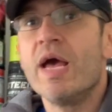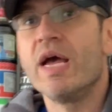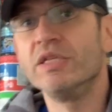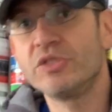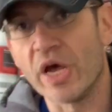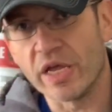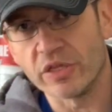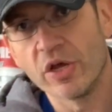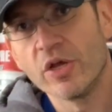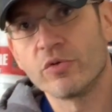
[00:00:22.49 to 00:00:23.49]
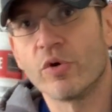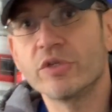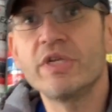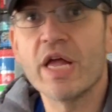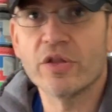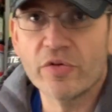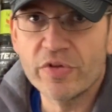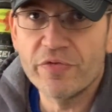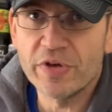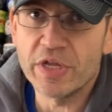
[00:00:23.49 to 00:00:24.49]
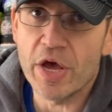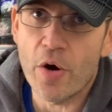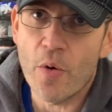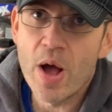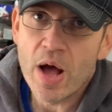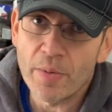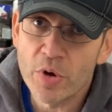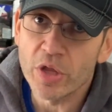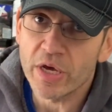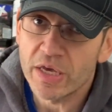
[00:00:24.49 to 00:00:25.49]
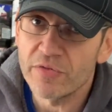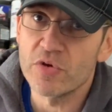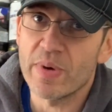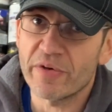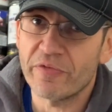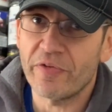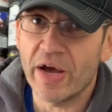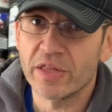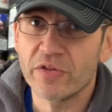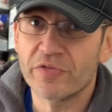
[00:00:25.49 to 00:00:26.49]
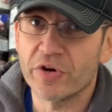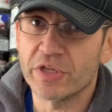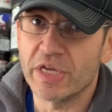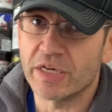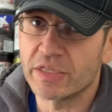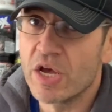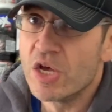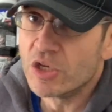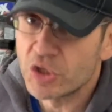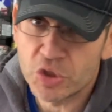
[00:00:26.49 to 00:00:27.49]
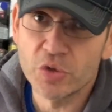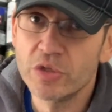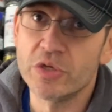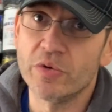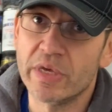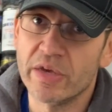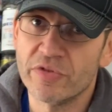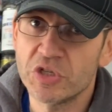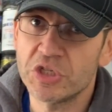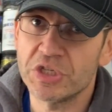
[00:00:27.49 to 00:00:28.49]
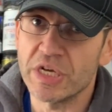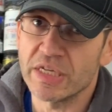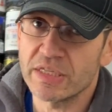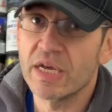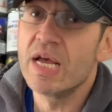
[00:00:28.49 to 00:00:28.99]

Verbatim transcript: And then, towards the end of the video, I'm going to give you my final verdict. Should you give a shit?